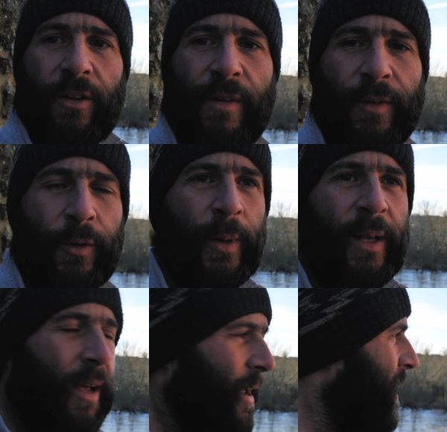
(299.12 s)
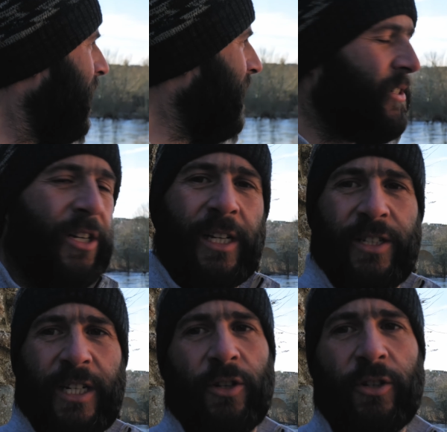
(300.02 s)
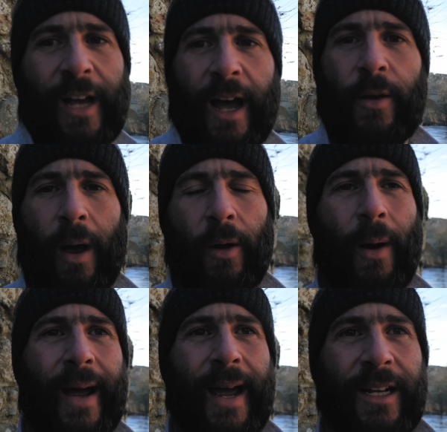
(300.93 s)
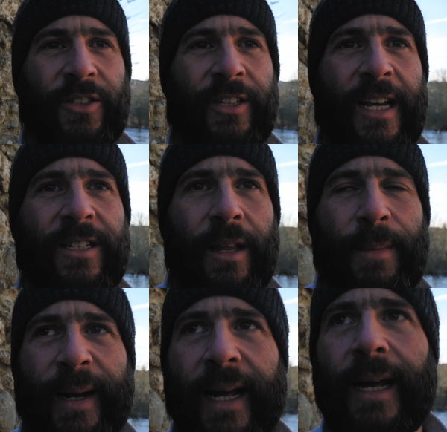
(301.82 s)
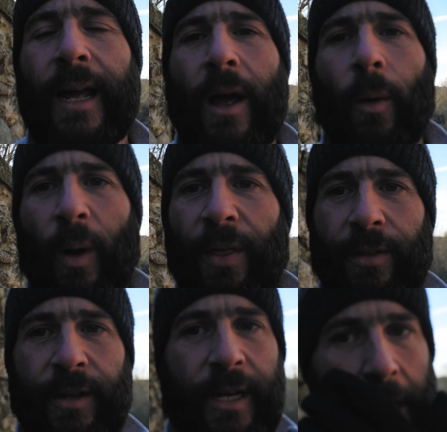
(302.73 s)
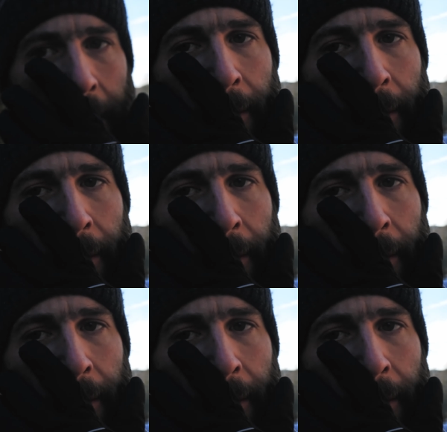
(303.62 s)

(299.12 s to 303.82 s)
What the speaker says: the River Tweed. and as you can see just how high it actually is at the minute with the